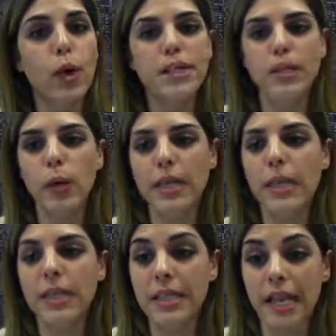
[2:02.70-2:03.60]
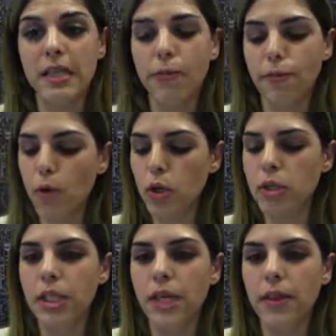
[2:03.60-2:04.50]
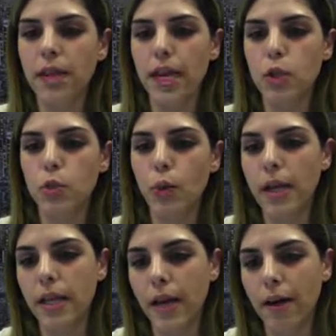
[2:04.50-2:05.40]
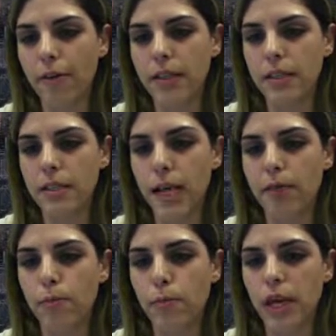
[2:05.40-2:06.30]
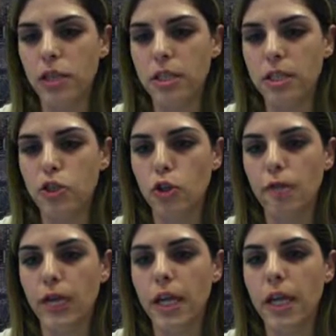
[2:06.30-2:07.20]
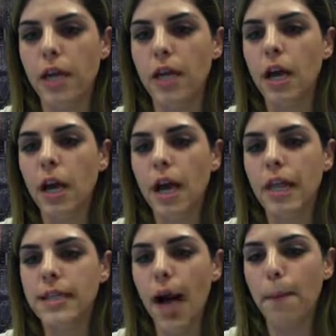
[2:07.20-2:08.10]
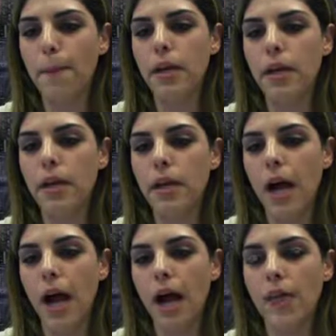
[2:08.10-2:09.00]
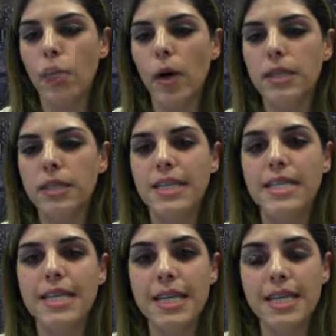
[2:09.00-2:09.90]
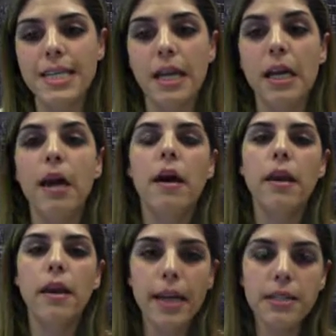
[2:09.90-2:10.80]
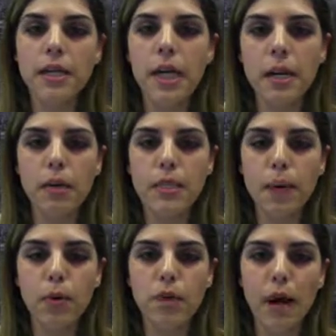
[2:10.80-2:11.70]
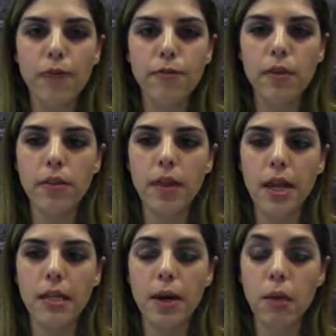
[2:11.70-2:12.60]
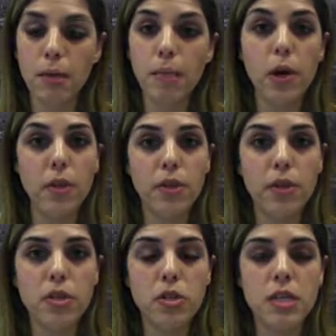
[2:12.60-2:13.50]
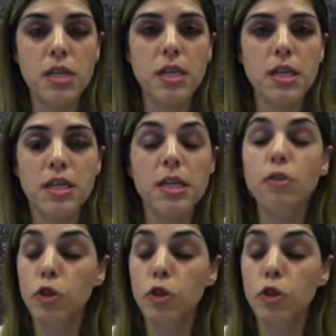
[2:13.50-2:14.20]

110.40. The next one, I have added a Fibonacci extension over here. It's up here at 110.60. Next real support after that, on the break of this resistance,